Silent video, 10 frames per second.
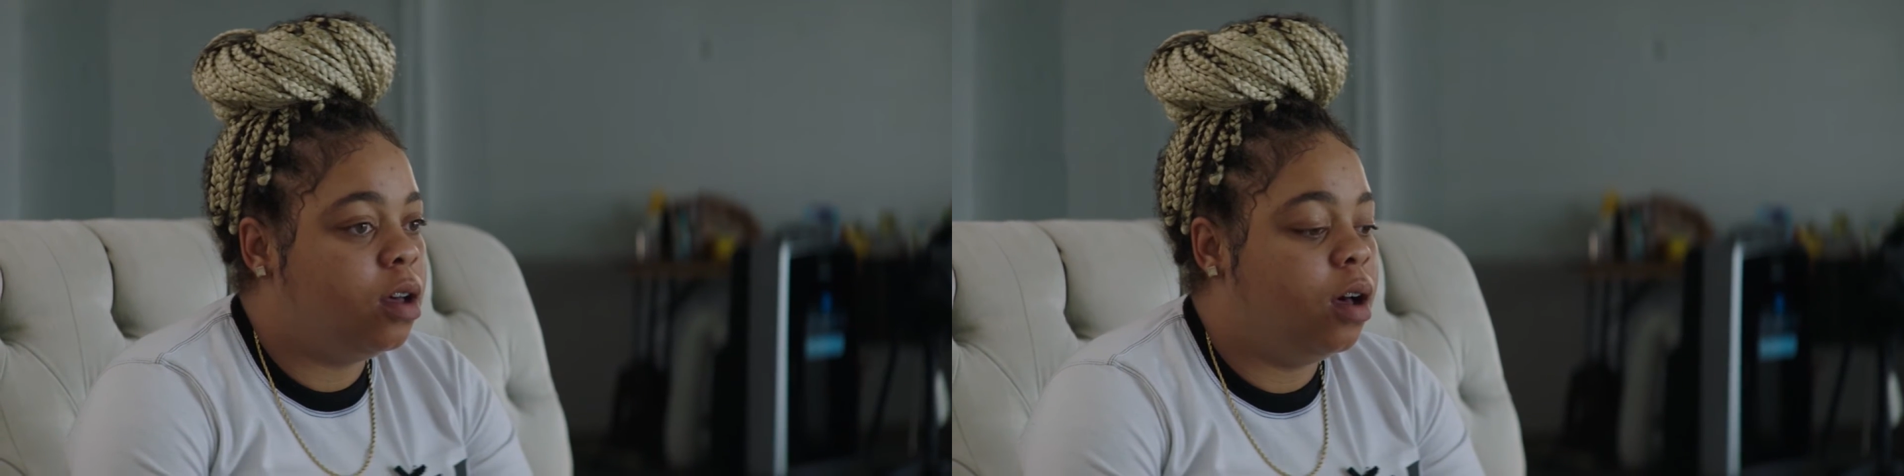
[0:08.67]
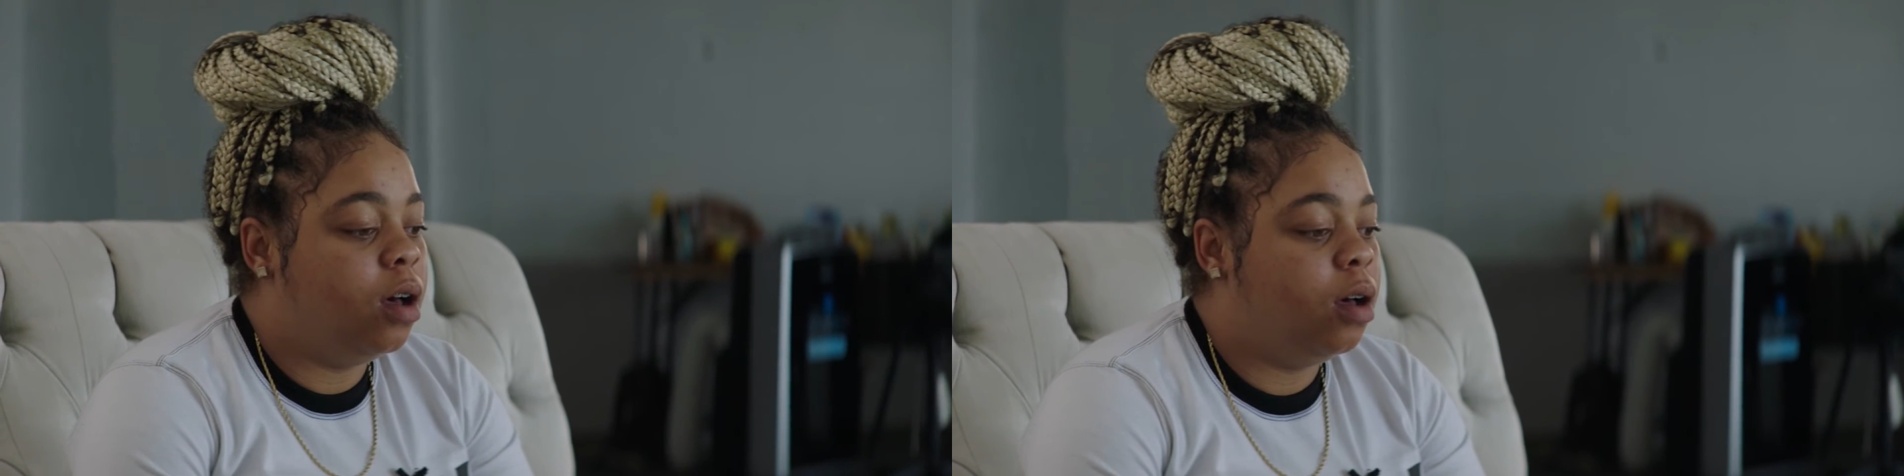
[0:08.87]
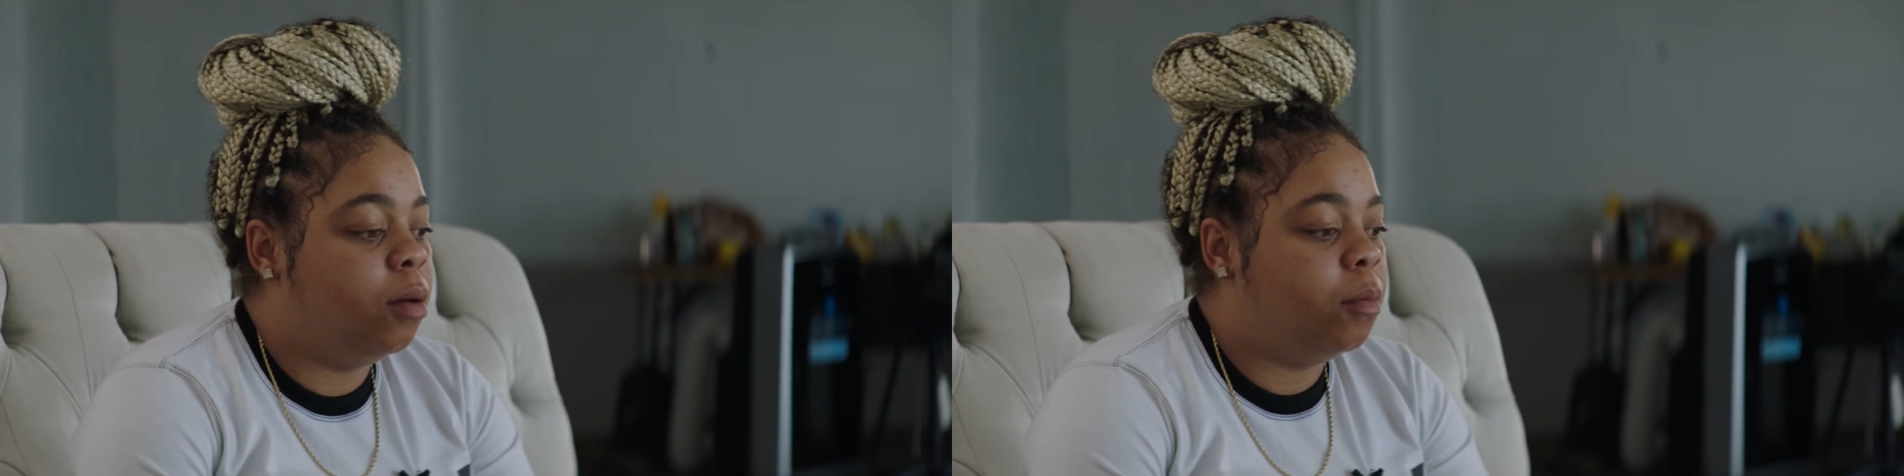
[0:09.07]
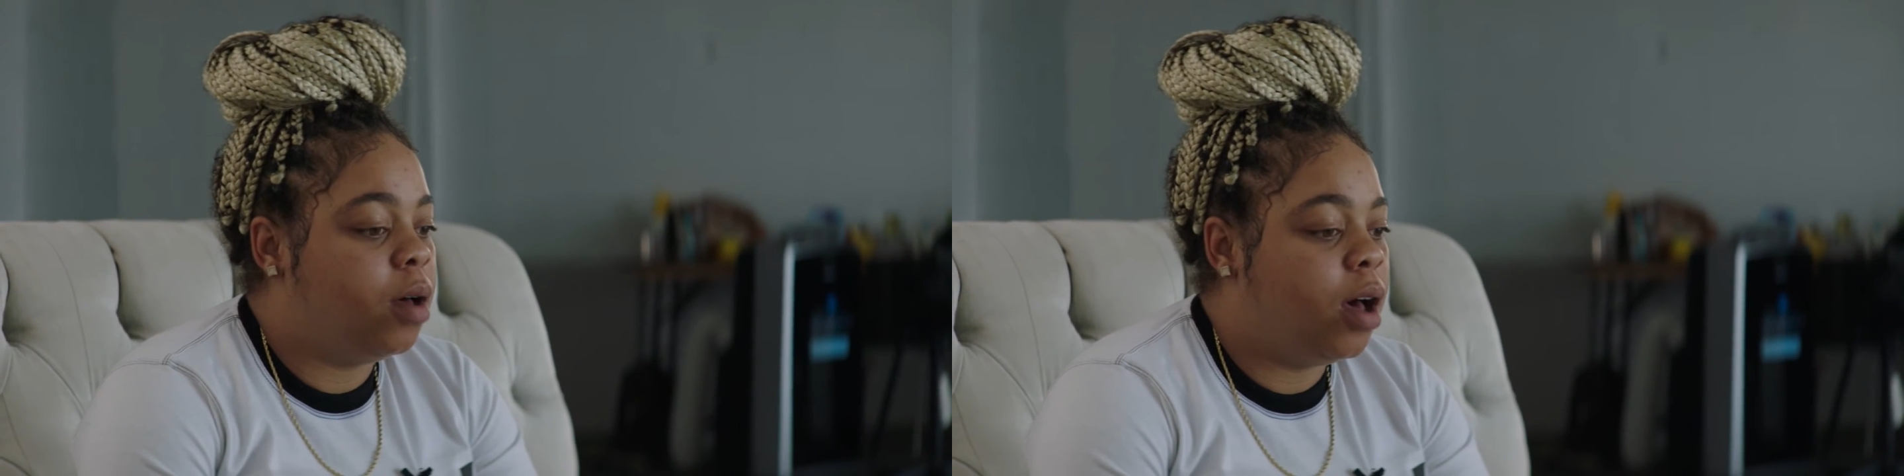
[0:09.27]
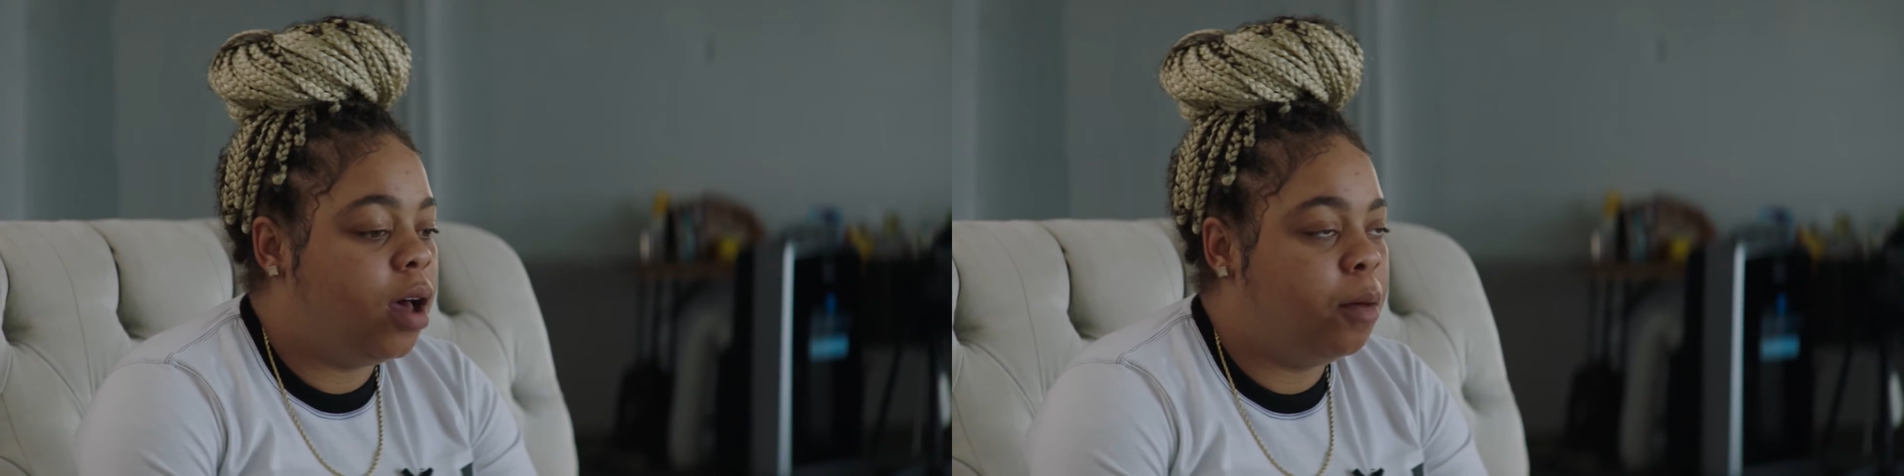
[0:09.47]

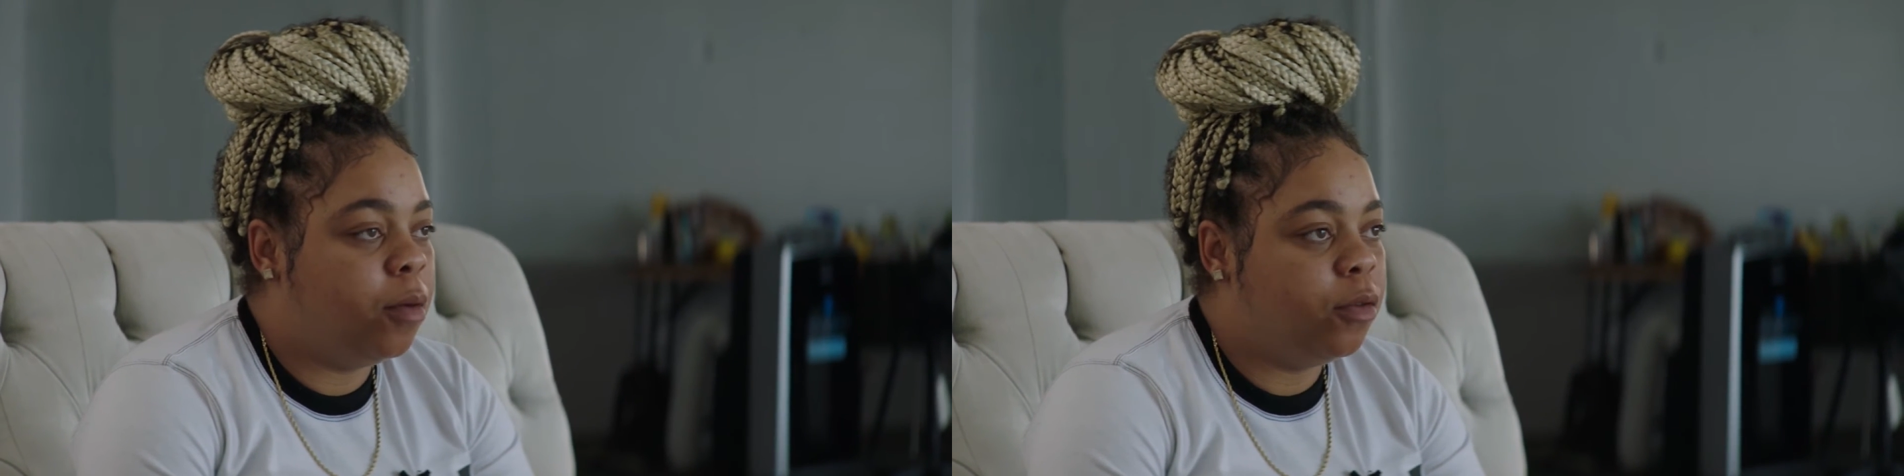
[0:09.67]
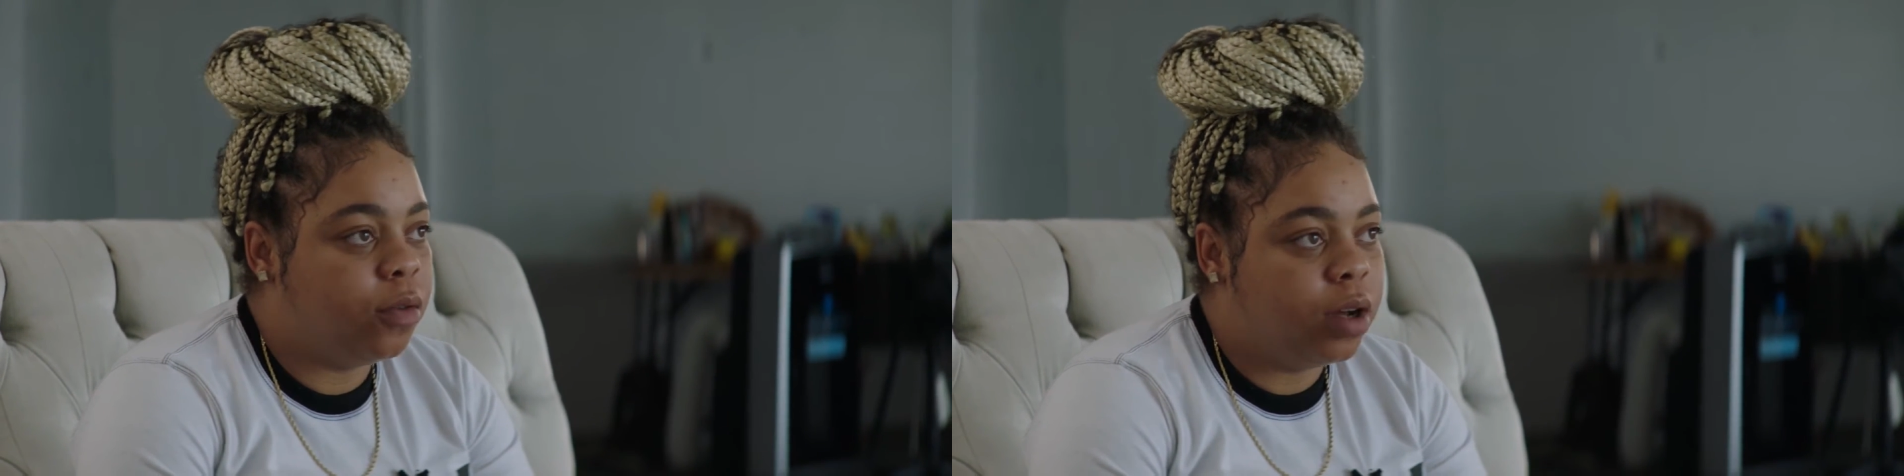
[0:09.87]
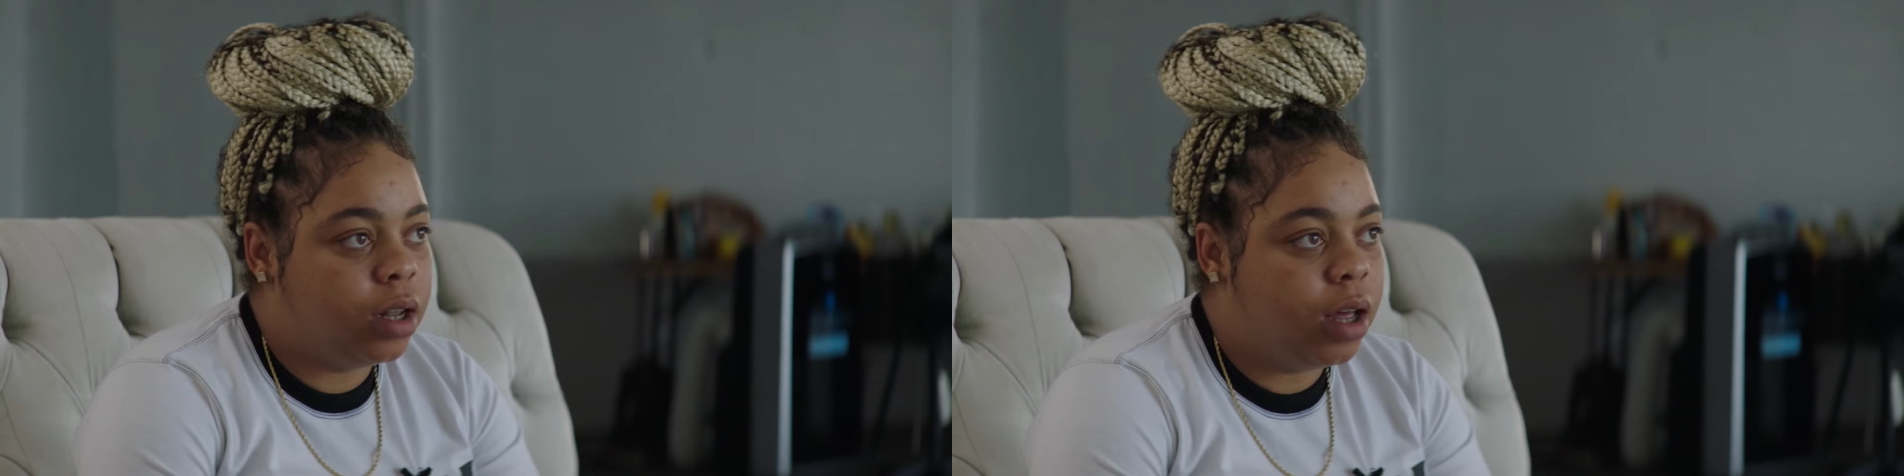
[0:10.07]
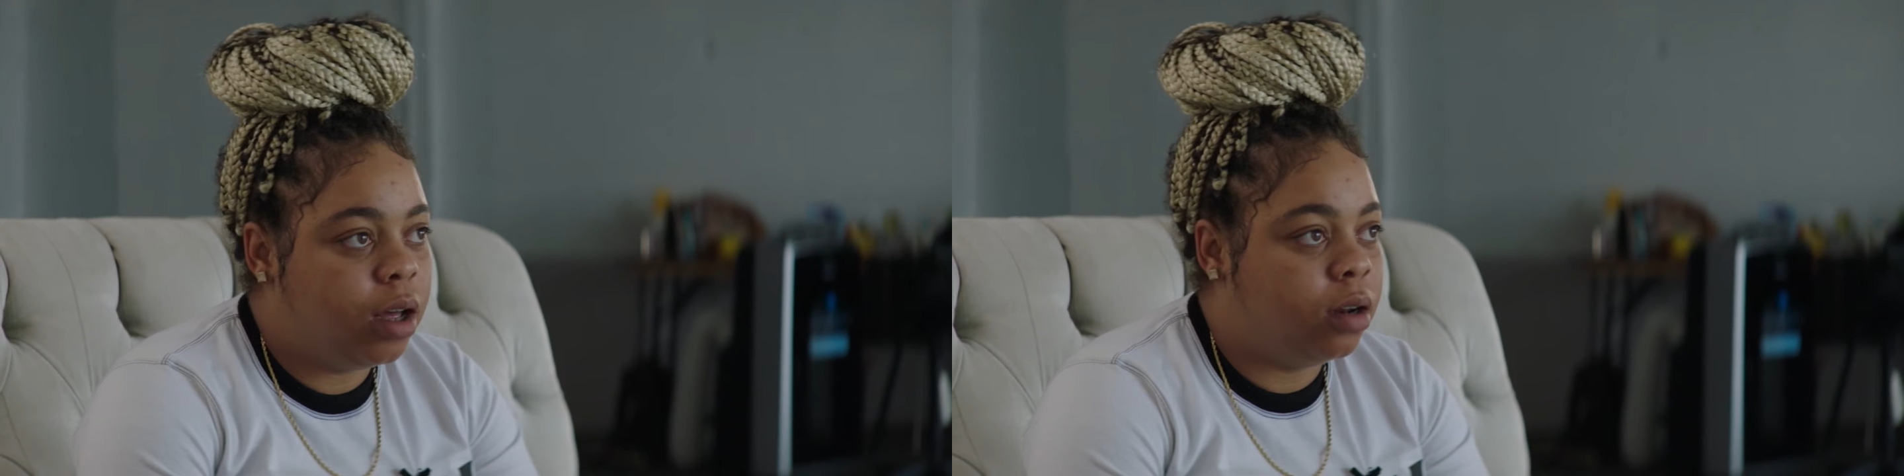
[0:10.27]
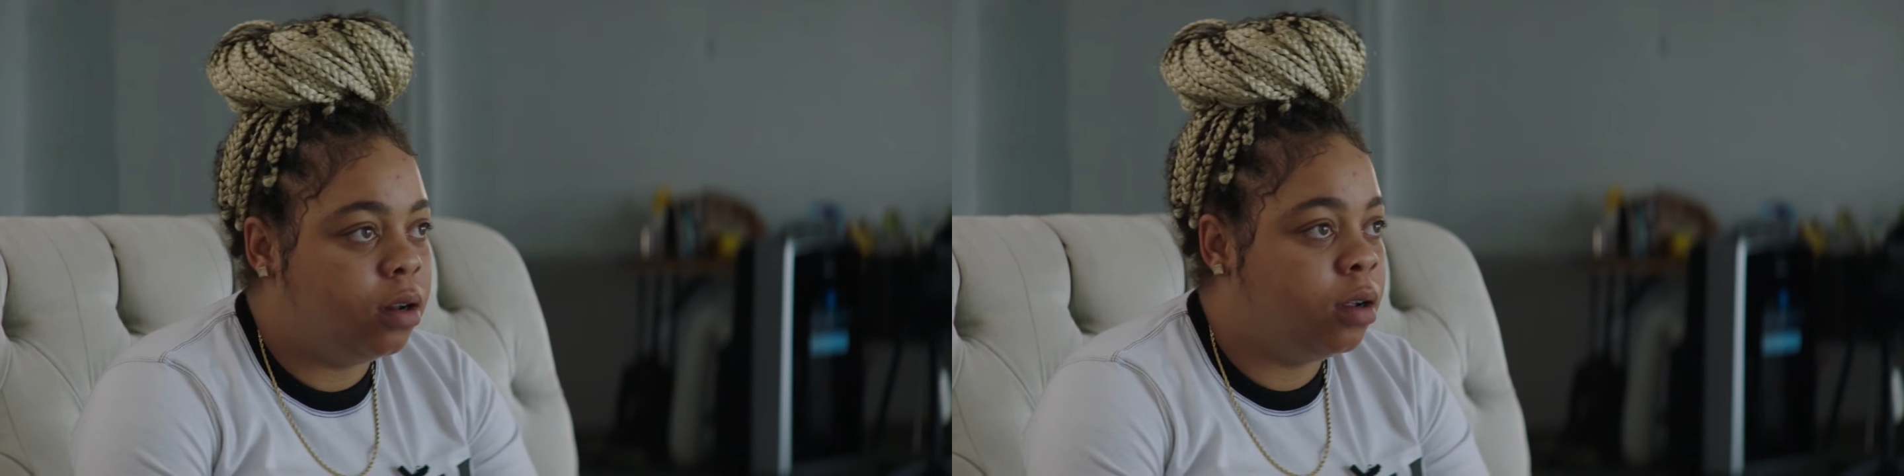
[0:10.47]
I am a
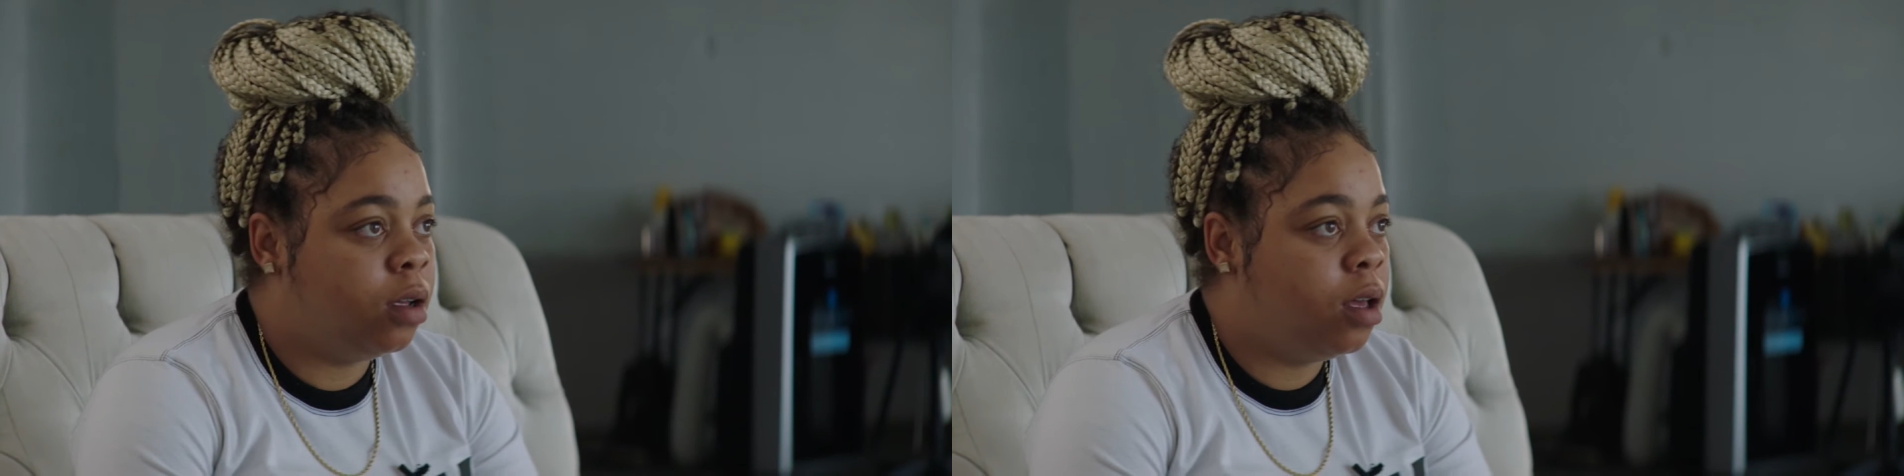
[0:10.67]
frontliner,